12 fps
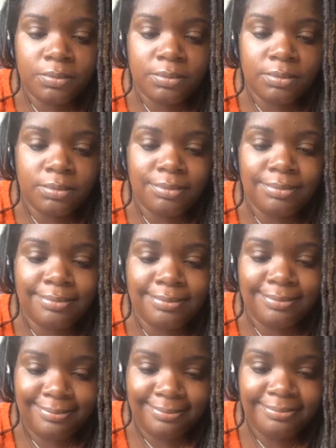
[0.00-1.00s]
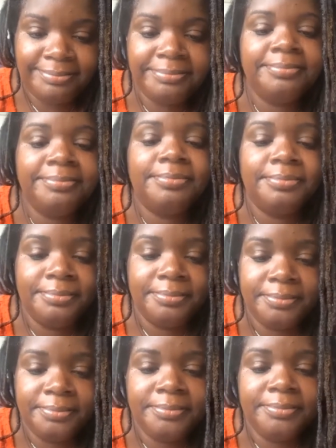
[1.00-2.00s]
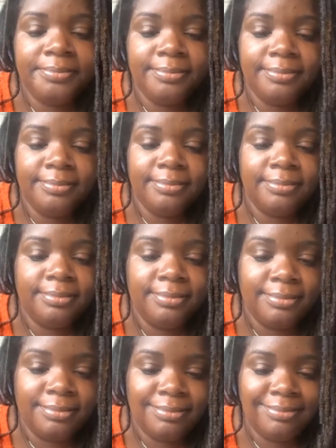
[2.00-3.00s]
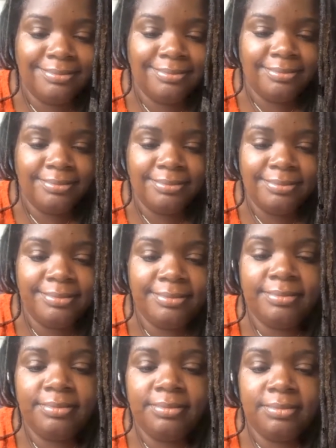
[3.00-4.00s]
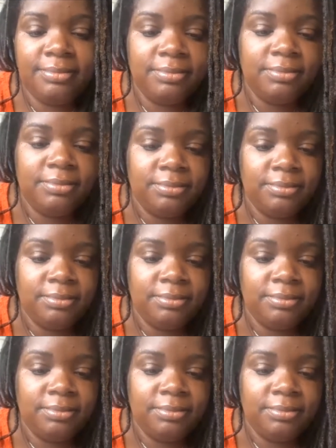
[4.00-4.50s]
No words are spoken by the person on screen.